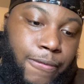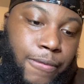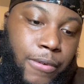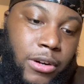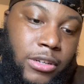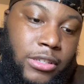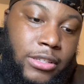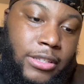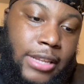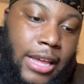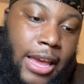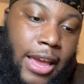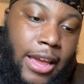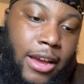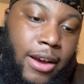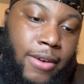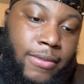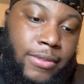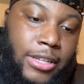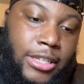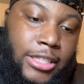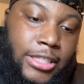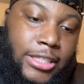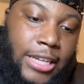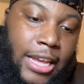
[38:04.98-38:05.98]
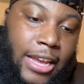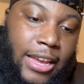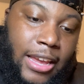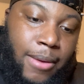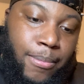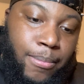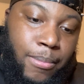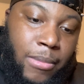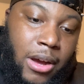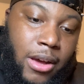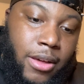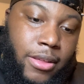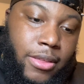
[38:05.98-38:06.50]
first day of the
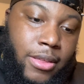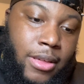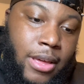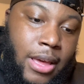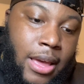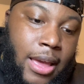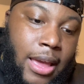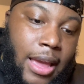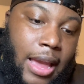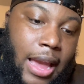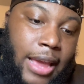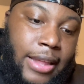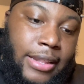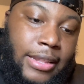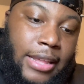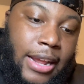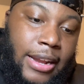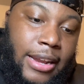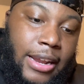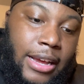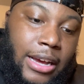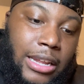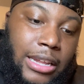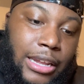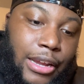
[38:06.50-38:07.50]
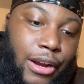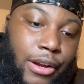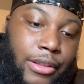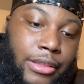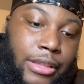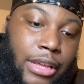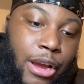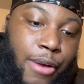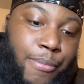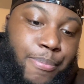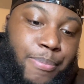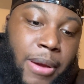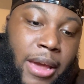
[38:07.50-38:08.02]
second month and they declared
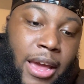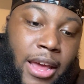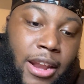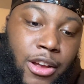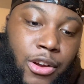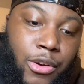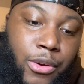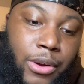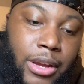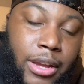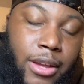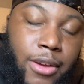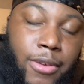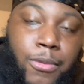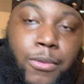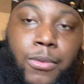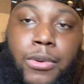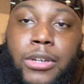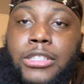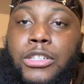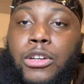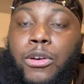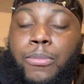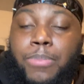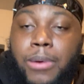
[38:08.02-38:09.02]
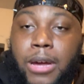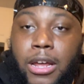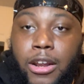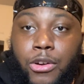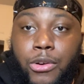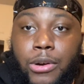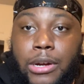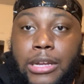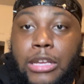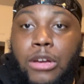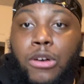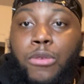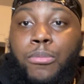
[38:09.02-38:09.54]
their pedigree. What is your
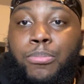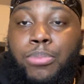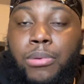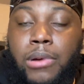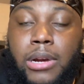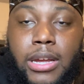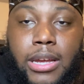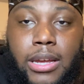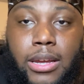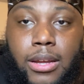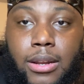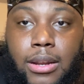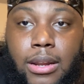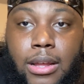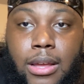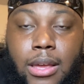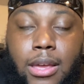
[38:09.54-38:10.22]
pedigree? Your breed.